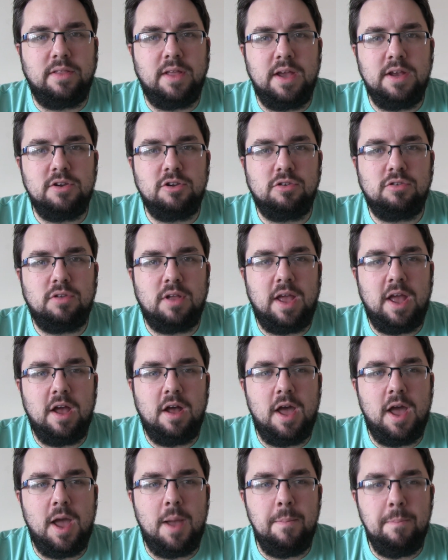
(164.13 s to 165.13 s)
They just
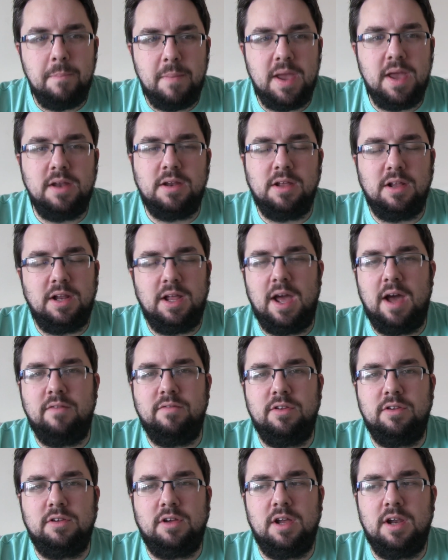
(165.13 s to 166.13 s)
immediately have
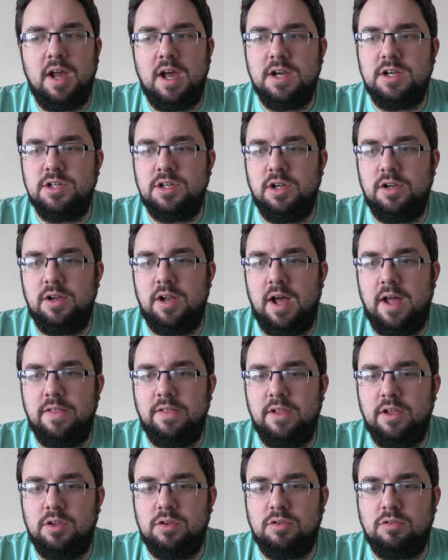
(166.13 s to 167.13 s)
this connection
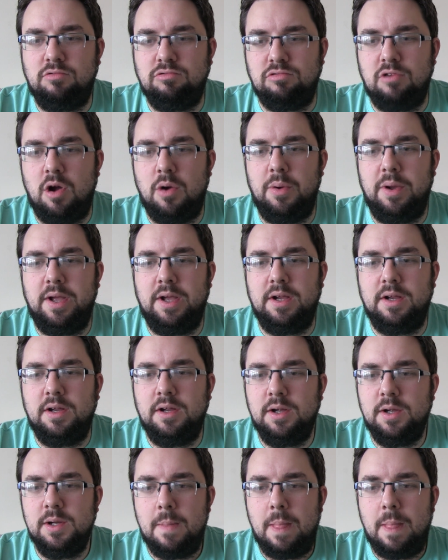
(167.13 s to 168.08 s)
and this growing